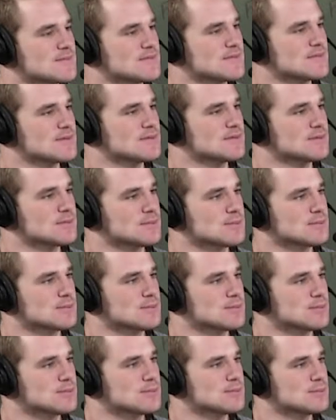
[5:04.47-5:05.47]

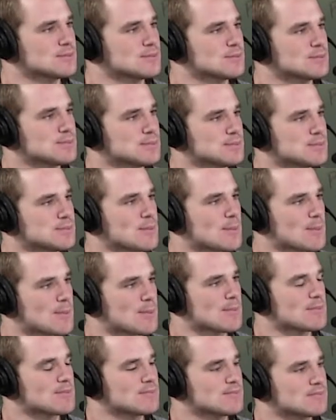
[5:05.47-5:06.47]

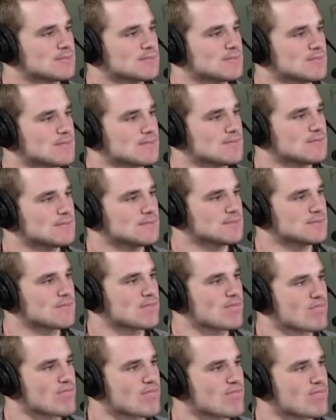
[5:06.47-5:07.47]

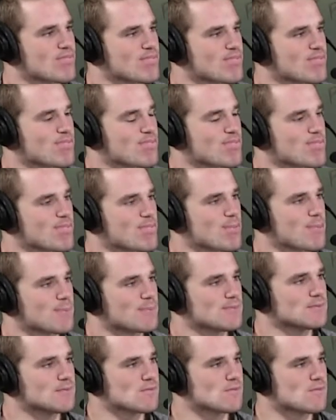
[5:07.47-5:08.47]

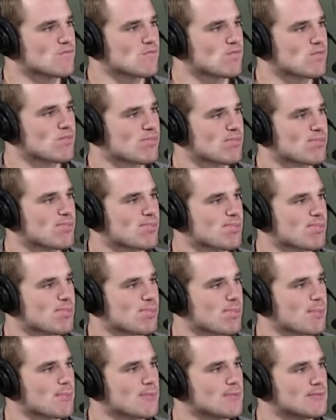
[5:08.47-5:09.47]

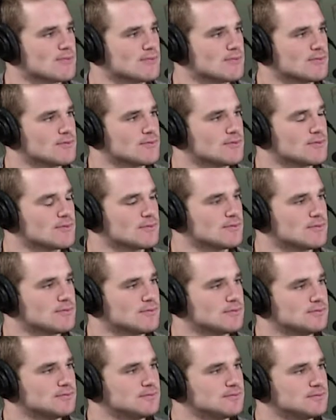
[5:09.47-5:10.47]

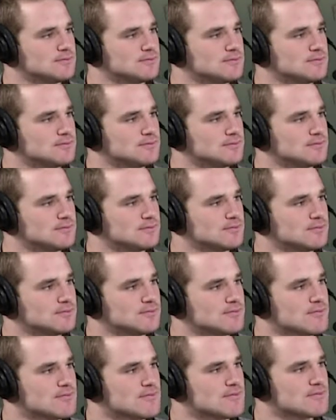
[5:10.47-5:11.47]

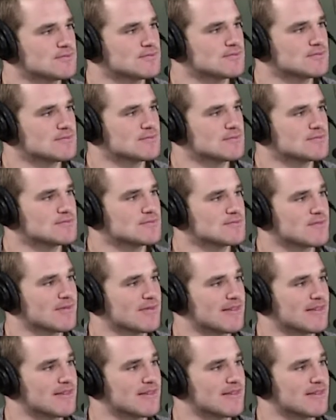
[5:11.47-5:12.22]
No words are spoken by the person on screen.